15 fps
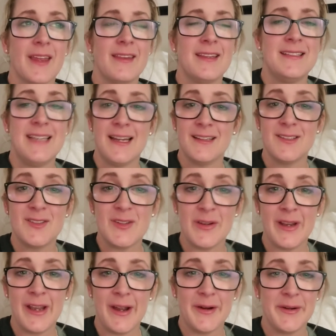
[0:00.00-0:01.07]
dance
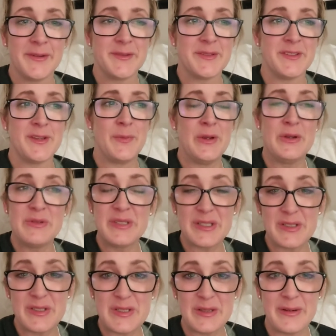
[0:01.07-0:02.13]
studios, the music
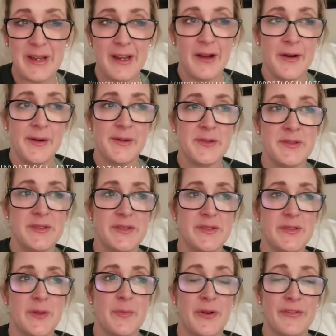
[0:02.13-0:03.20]

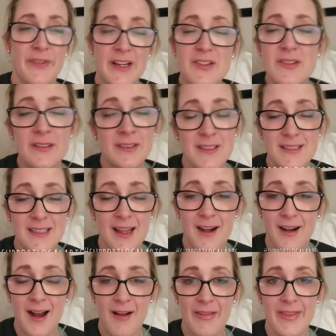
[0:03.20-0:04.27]
studios, the professionals that
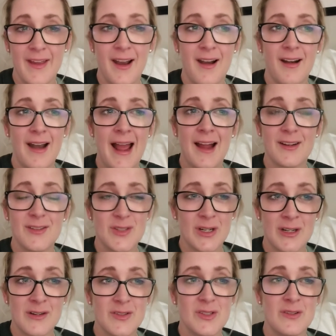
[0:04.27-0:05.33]
are out there,
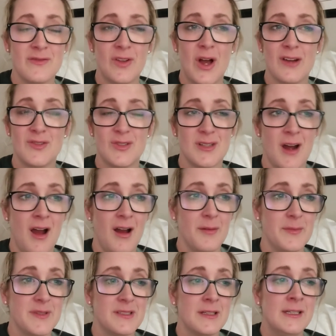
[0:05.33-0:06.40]
actors who've lost
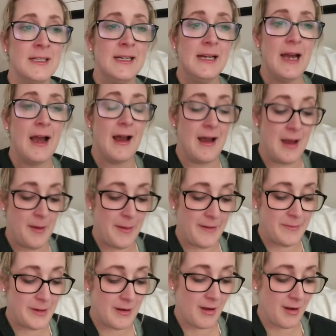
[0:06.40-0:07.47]
jobs.
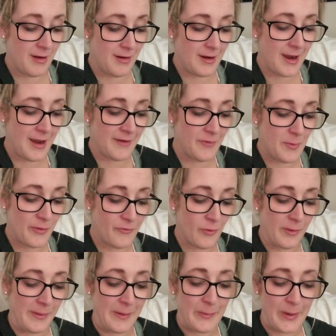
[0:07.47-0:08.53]
I've been on a kind of a
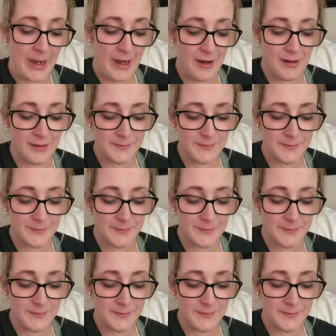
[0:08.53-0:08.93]
performing break.